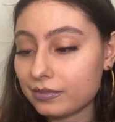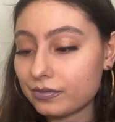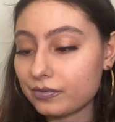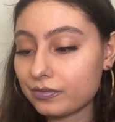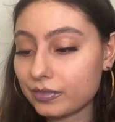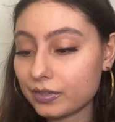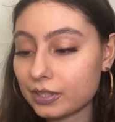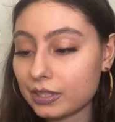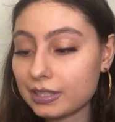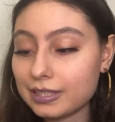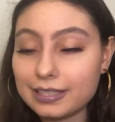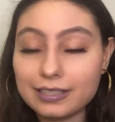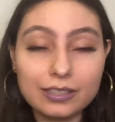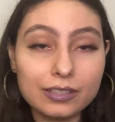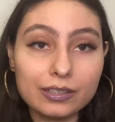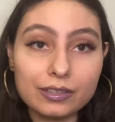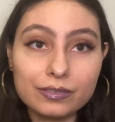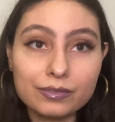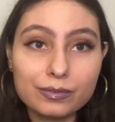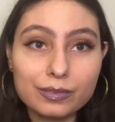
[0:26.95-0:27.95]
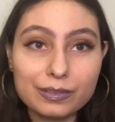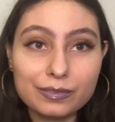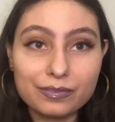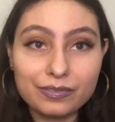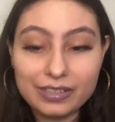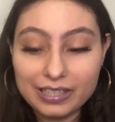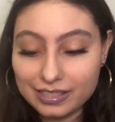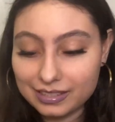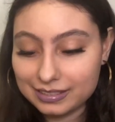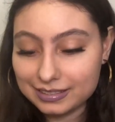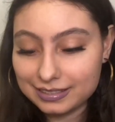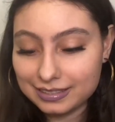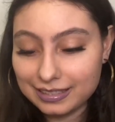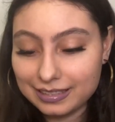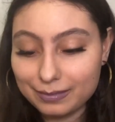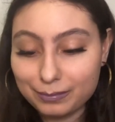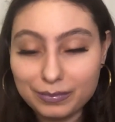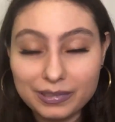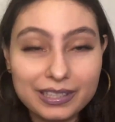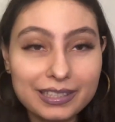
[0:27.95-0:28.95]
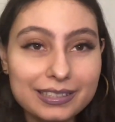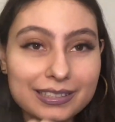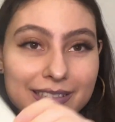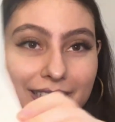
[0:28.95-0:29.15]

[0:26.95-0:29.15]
fun and love with Fantasy. Best